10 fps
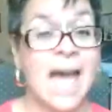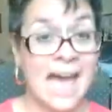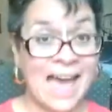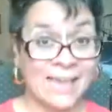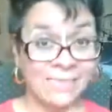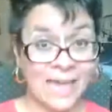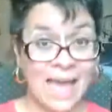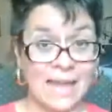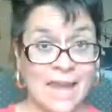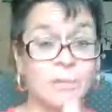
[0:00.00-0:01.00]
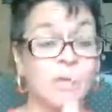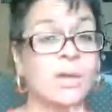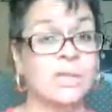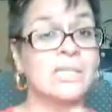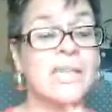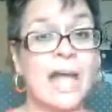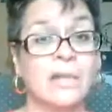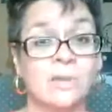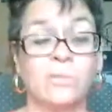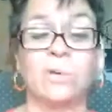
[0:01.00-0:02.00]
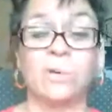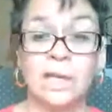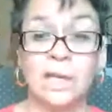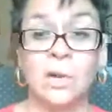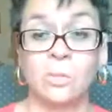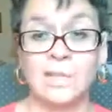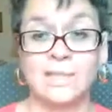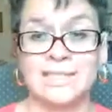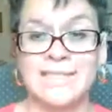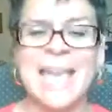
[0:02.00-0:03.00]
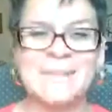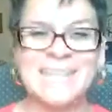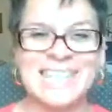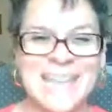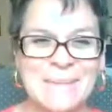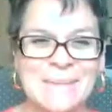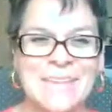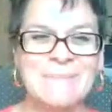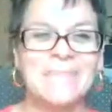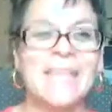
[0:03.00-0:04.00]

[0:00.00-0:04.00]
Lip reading: On that, I'm going to tell you, for legal reasons, hey, Miss Tammy,